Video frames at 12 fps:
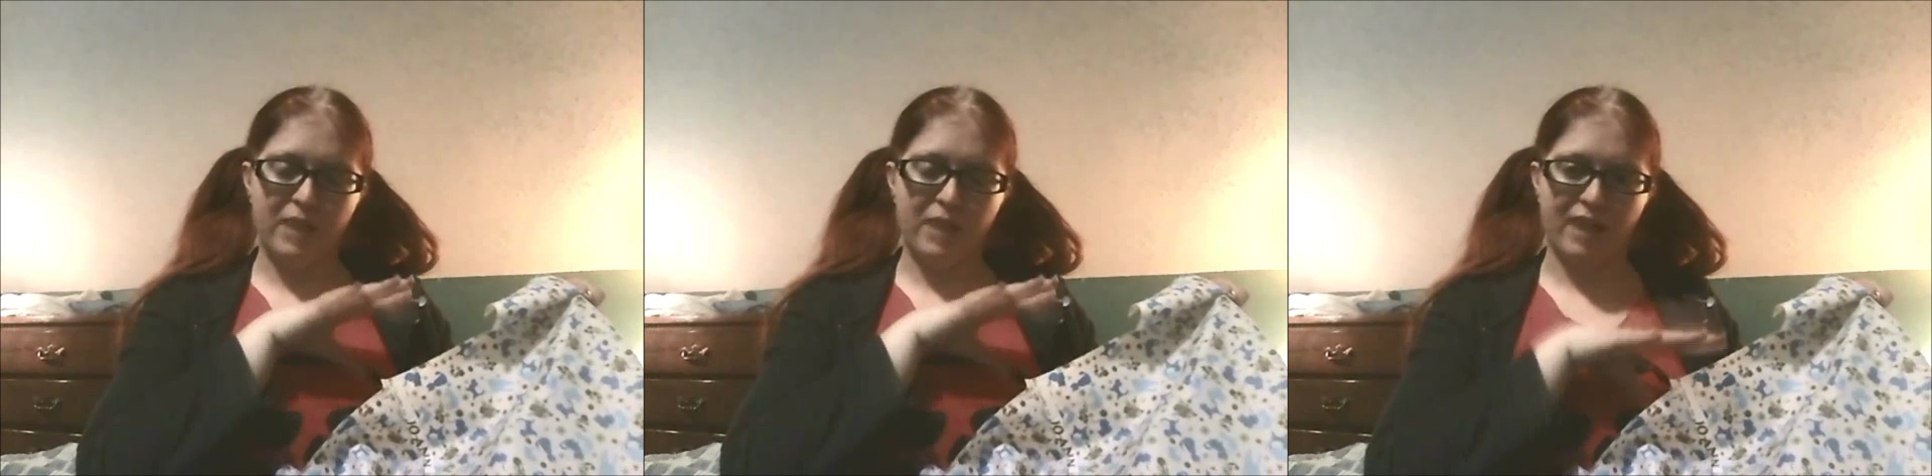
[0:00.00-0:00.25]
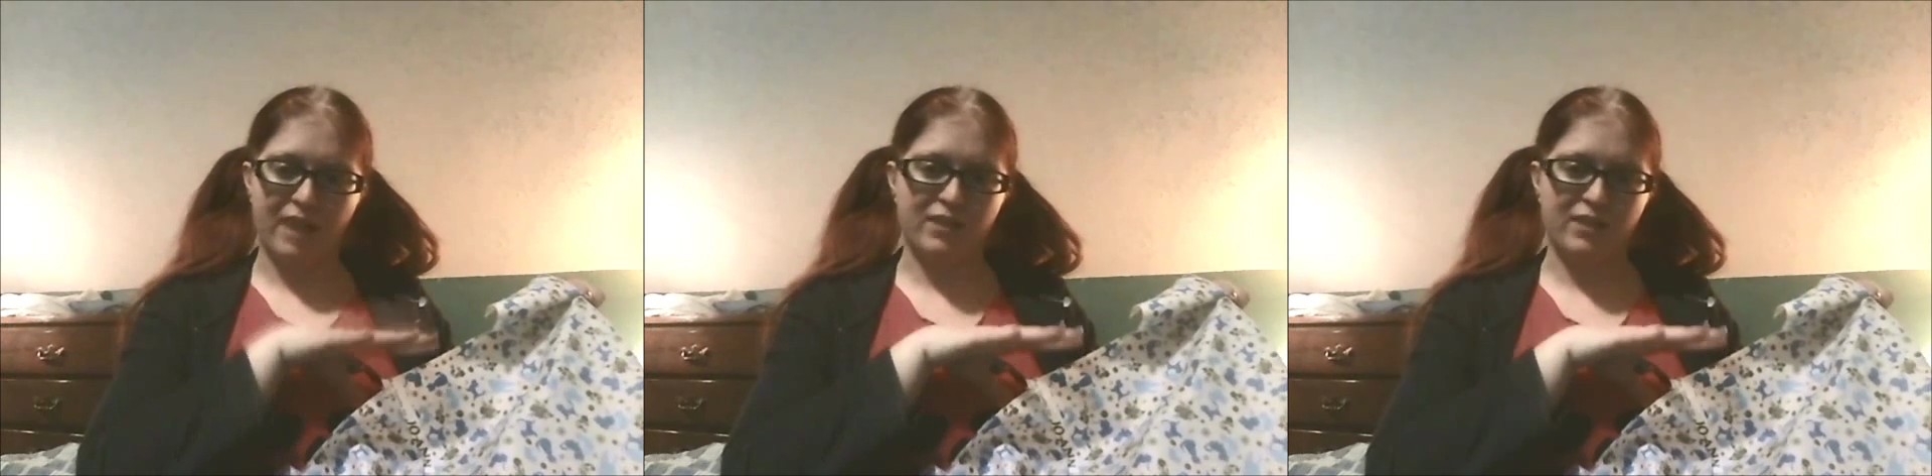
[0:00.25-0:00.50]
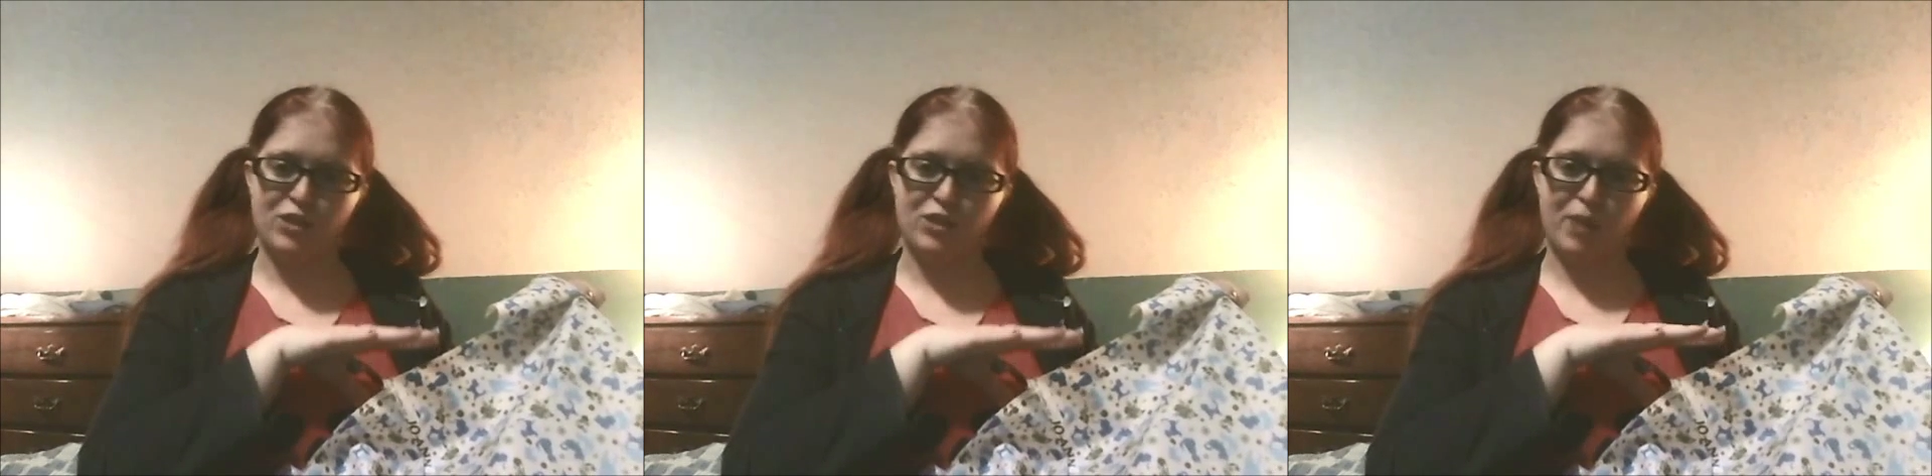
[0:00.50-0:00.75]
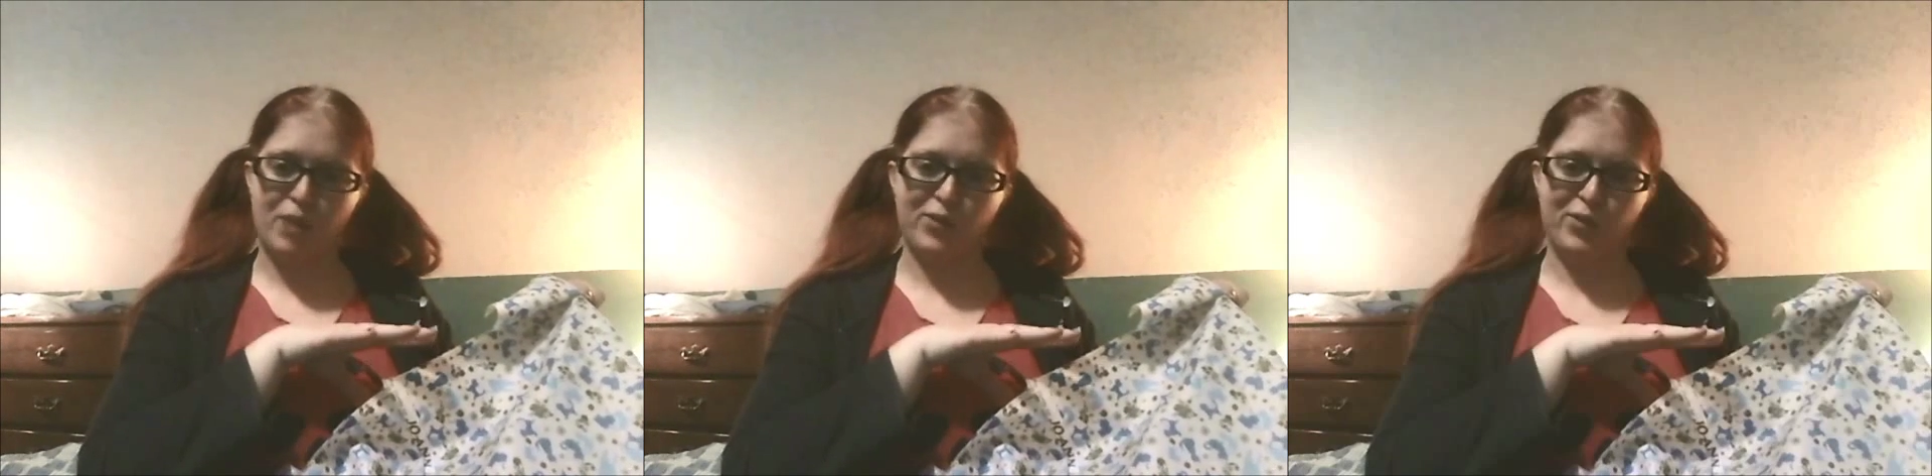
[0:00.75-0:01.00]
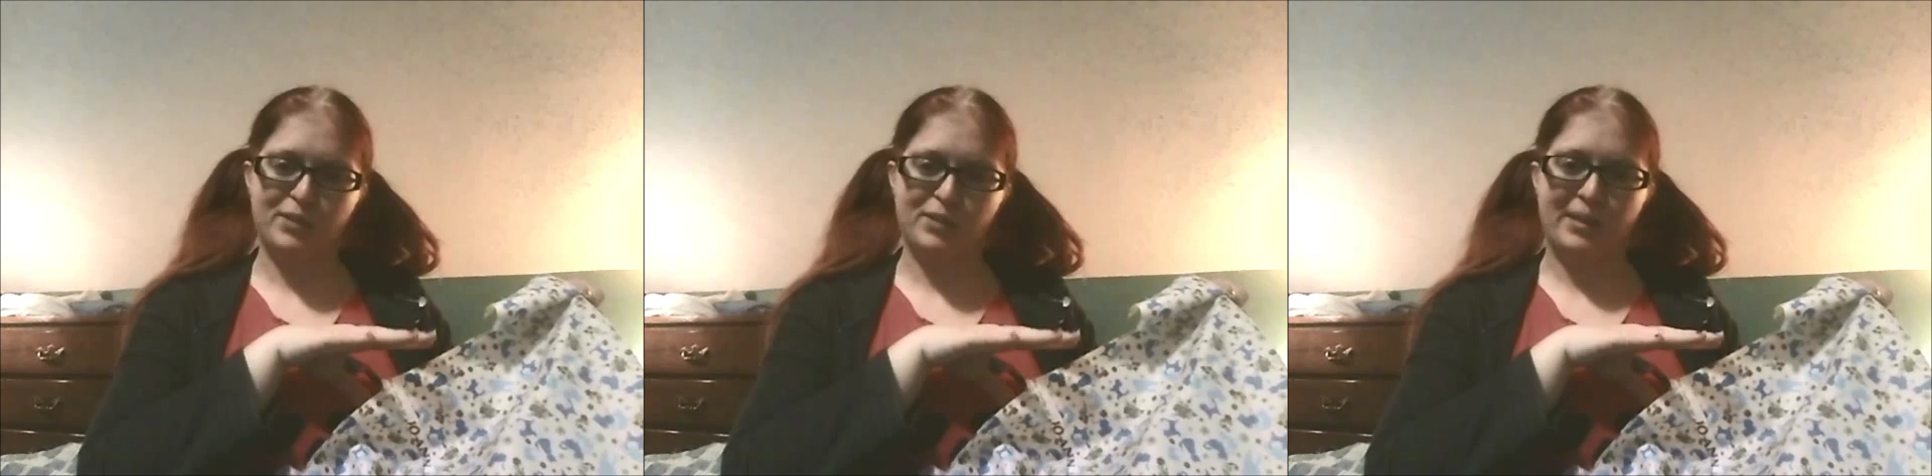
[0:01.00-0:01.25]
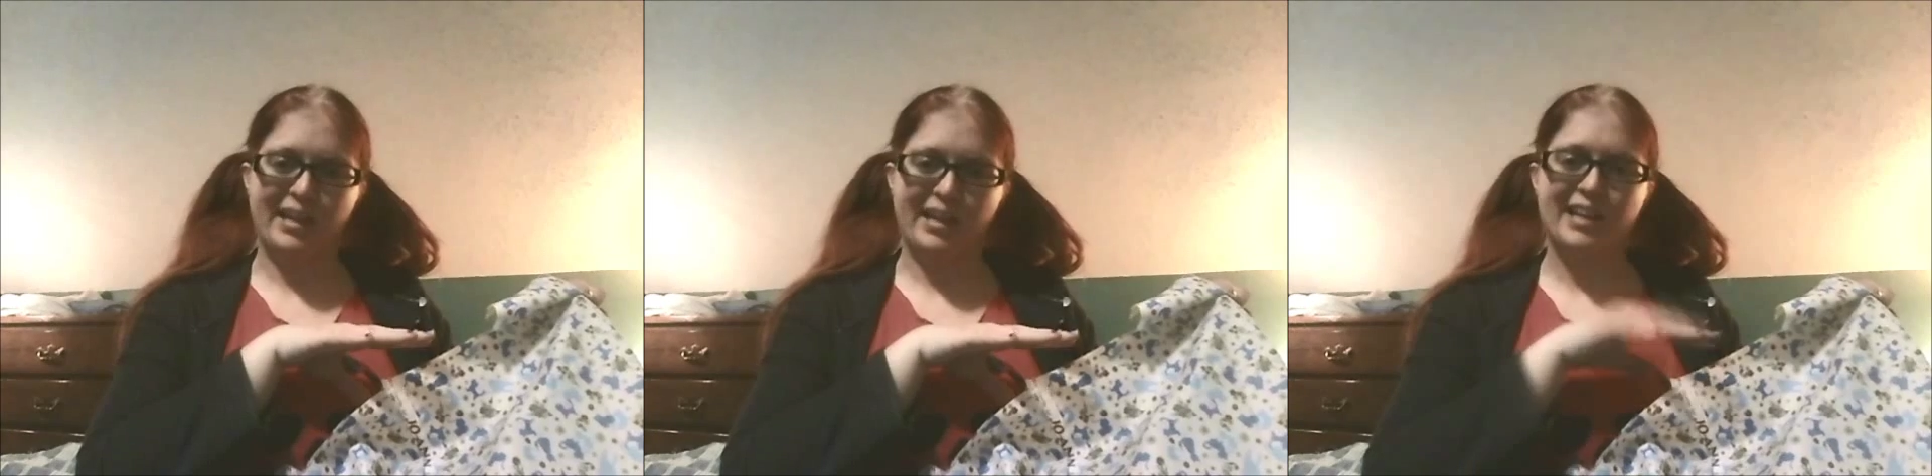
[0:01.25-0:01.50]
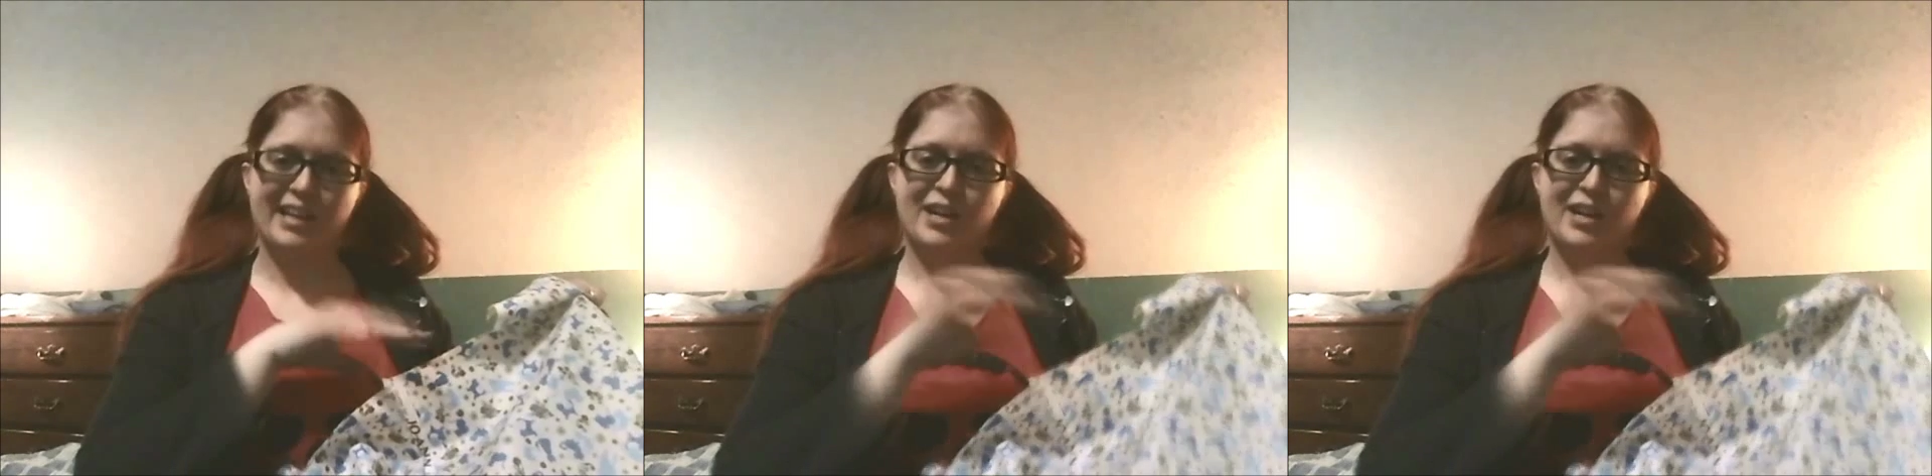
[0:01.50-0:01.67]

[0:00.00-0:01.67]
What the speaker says: half-assed job of explaining it.